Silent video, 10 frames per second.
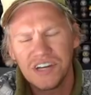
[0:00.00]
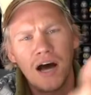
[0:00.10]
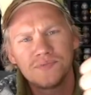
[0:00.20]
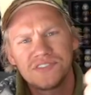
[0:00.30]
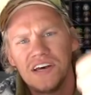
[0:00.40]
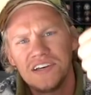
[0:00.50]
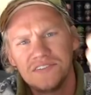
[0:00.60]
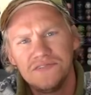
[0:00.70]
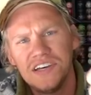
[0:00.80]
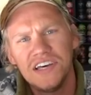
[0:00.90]
top
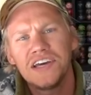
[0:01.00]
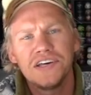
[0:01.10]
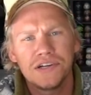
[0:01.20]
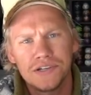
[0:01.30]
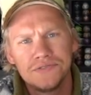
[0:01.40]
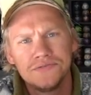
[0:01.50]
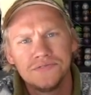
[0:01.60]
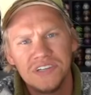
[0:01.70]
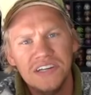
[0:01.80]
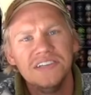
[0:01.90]
selling vehicular
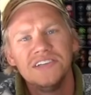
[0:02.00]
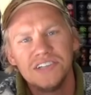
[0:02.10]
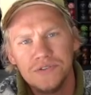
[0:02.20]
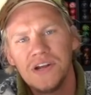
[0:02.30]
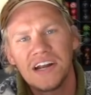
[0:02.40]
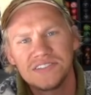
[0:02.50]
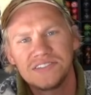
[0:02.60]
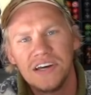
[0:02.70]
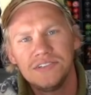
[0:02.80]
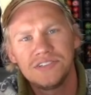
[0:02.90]
in the United
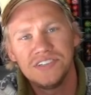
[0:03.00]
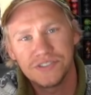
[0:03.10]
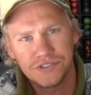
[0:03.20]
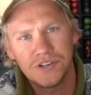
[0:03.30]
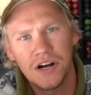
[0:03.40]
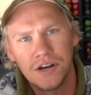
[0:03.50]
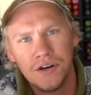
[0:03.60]
States is a truck.